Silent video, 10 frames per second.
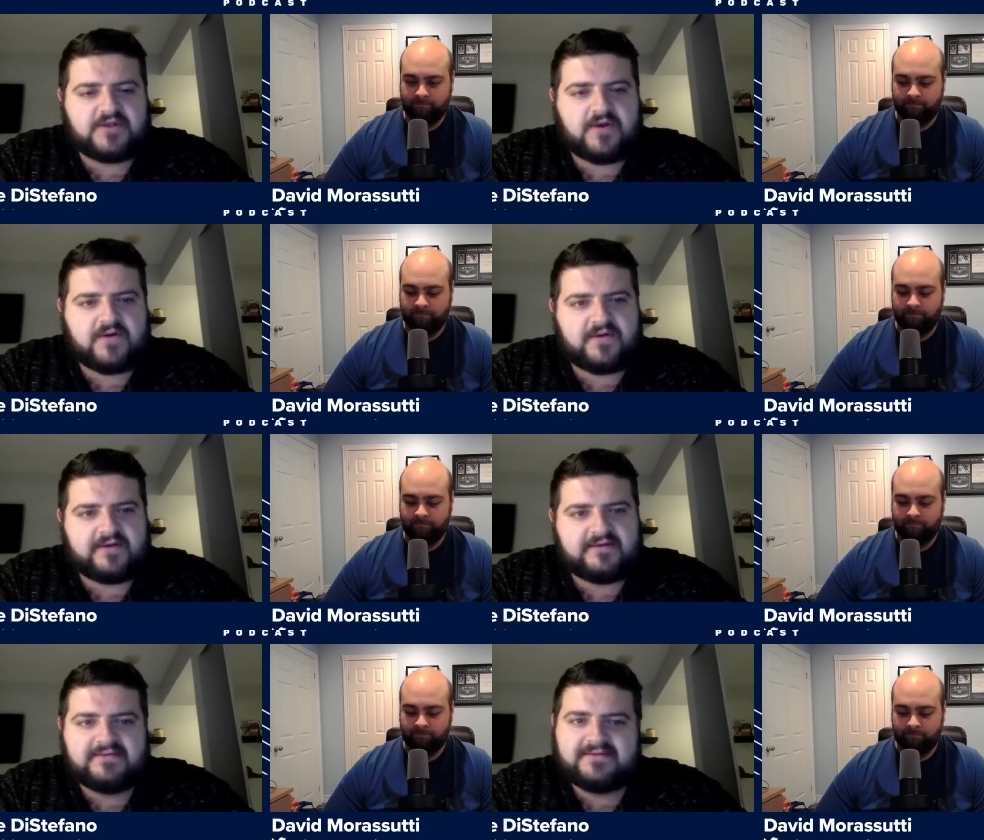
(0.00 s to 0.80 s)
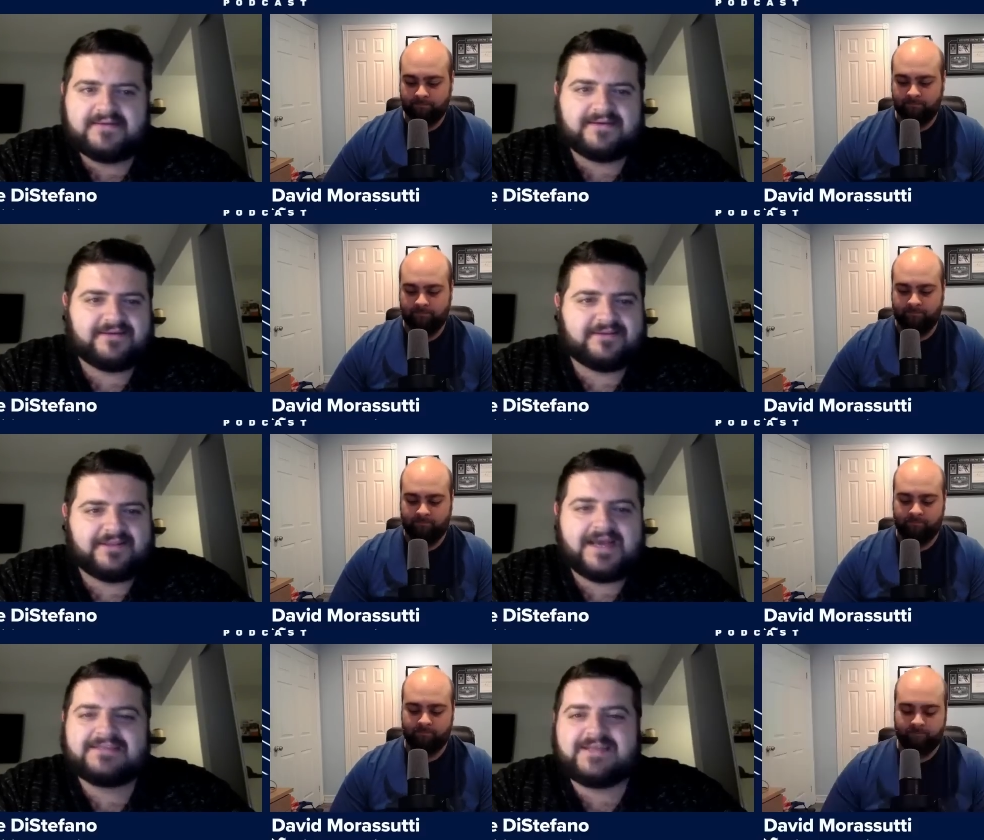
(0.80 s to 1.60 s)
Speaker 1: starter. And oh,
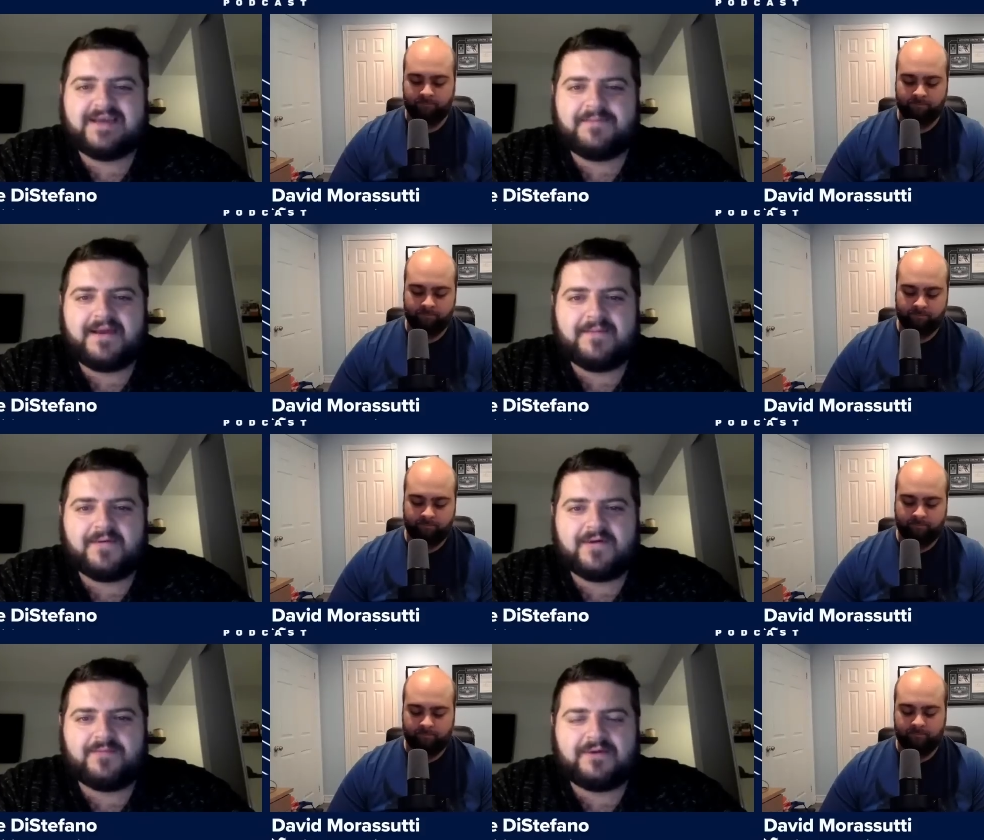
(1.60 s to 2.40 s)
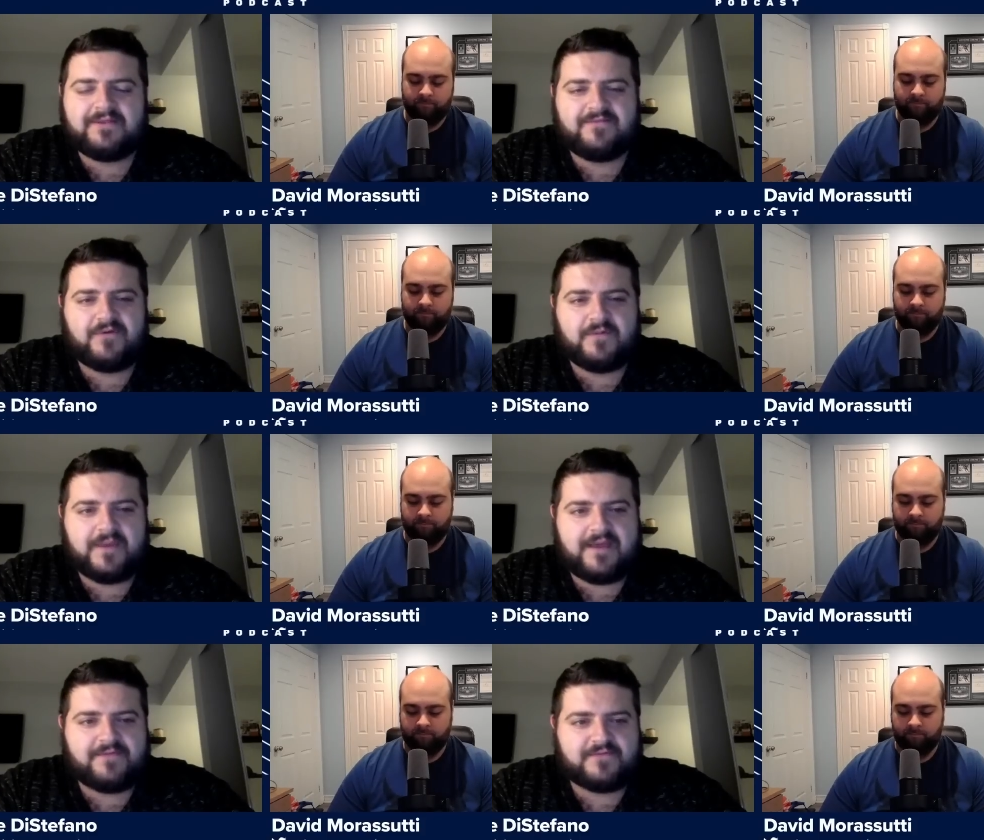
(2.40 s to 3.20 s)
last time Matt Murray played the
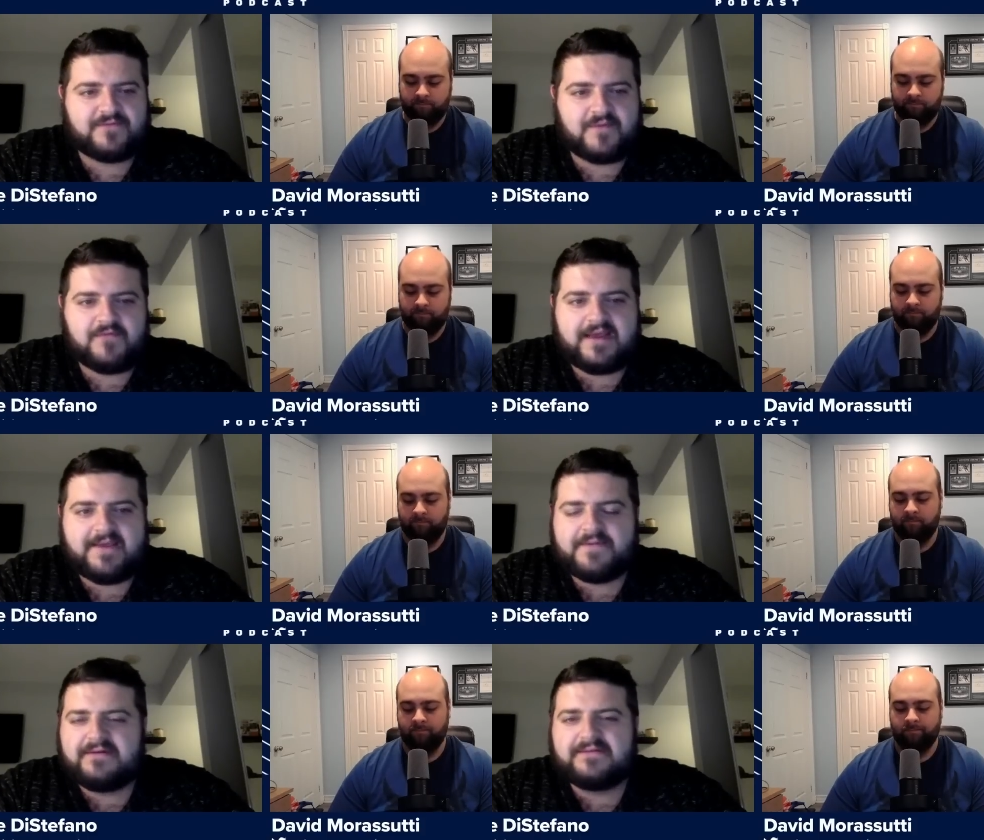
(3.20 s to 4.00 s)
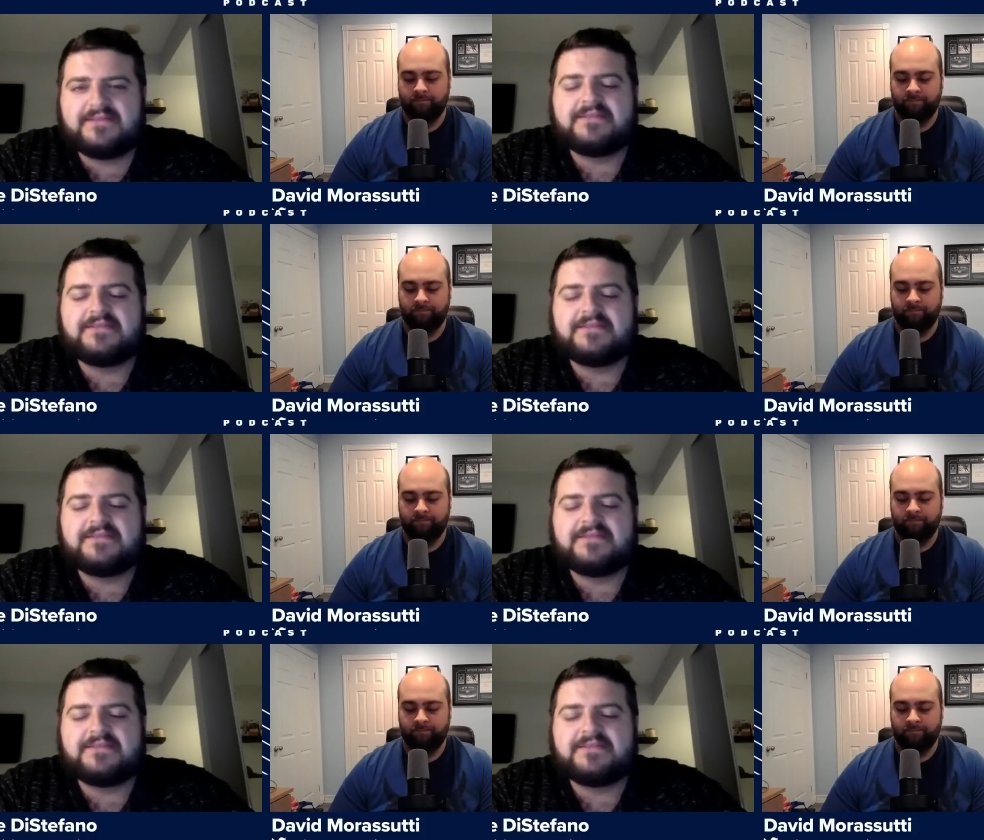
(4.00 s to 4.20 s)
Florida Panthers, remember what happened?